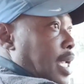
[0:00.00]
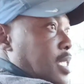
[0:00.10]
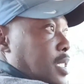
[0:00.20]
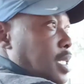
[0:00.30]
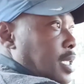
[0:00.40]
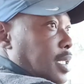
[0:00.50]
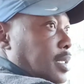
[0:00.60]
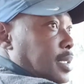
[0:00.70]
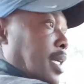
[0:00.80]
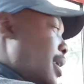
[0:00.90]
rusting
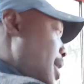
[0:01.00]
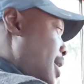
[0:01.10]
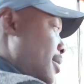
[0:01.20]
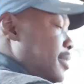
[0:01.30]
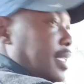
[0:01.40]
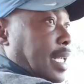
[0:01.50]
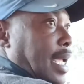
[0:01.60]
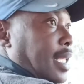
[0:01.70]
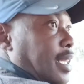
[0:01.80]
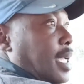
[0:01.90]
then i left it
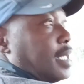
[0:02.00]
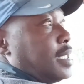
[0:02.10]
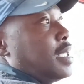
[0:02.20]
like that